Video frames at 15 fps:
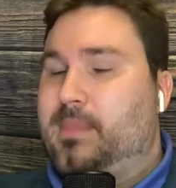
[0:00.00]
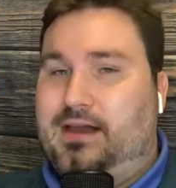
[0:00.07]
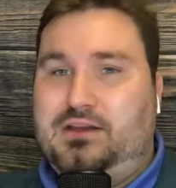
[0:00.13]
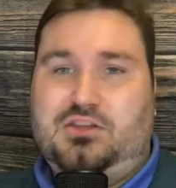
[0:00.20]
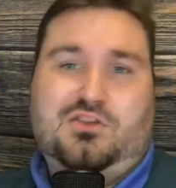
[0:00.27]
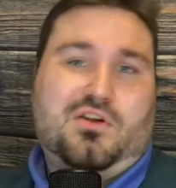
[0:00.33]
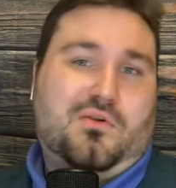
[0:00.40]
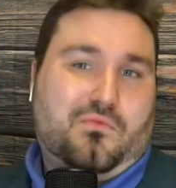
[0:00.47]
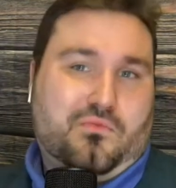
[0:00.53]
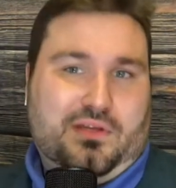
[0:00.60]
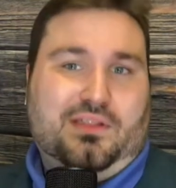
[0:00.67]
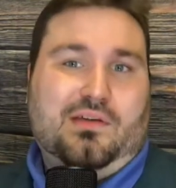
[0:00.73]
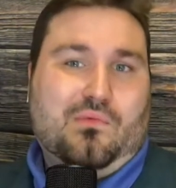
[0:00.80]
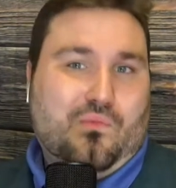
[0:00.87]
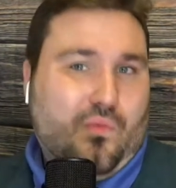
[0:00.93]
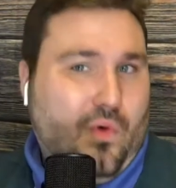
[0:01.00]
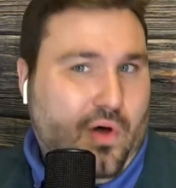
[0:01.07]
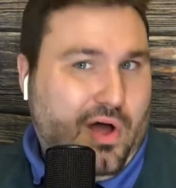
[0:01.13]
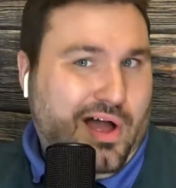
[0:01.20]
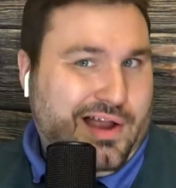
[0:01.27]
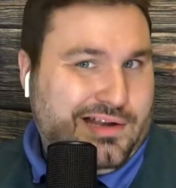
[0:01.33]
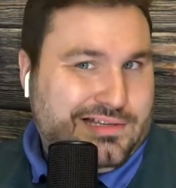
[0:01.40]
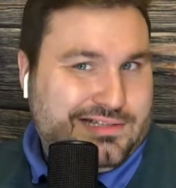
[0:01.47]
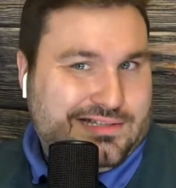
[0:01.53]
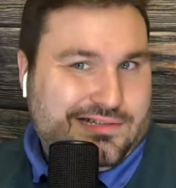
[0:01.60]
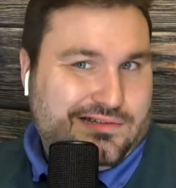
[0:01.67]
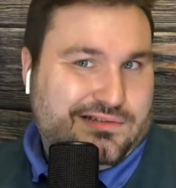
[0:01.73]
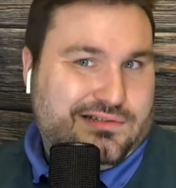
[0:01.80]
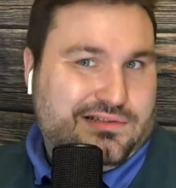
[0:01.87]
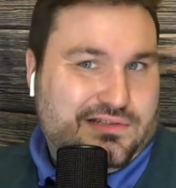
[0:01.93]
and you don't really want
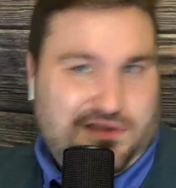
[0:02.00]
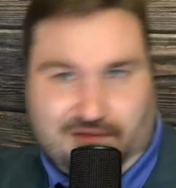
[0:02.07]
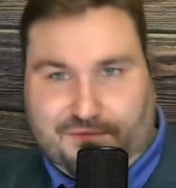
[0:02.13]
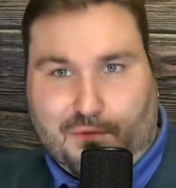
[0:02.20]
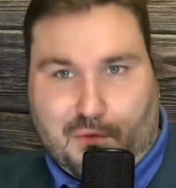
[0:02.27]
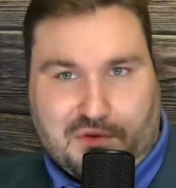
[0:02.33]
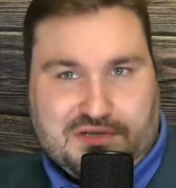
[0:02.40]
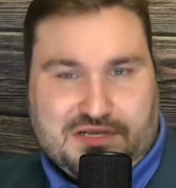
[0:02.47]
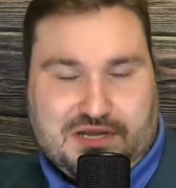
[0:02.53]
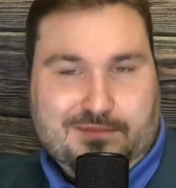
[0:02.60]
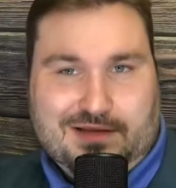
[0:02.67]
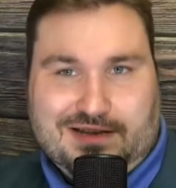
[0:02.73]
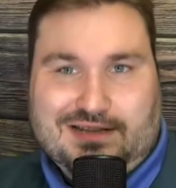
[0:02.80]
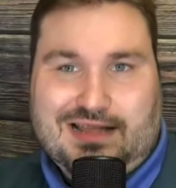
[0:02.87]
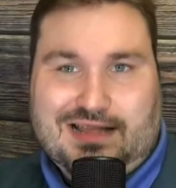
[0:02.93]
to force him into